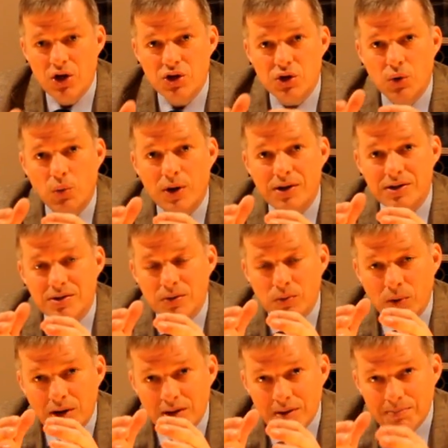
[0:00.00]
So
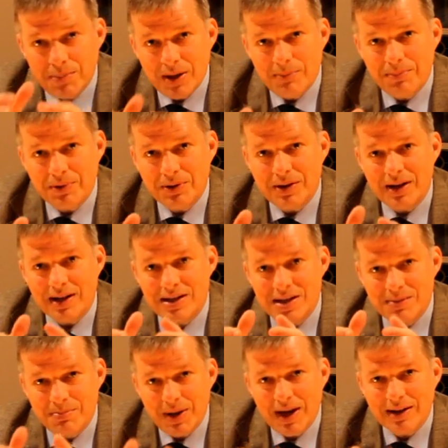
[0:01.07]
what do the people
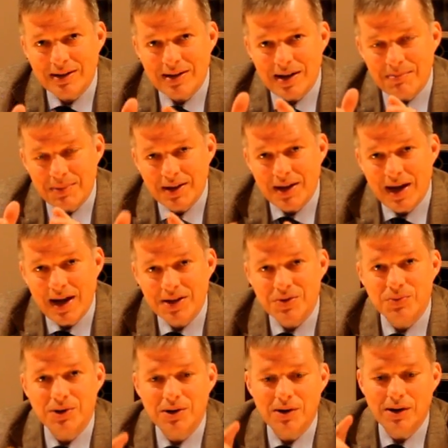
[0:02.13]
expect on Mille
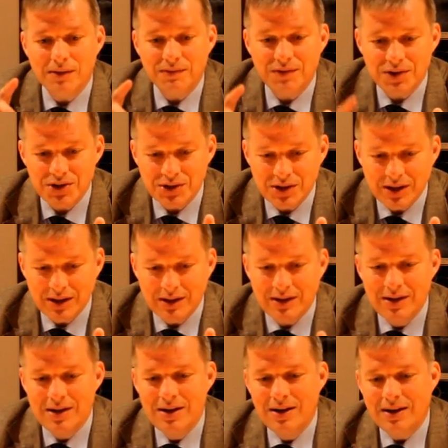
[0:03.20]
Lacs regarding fishing,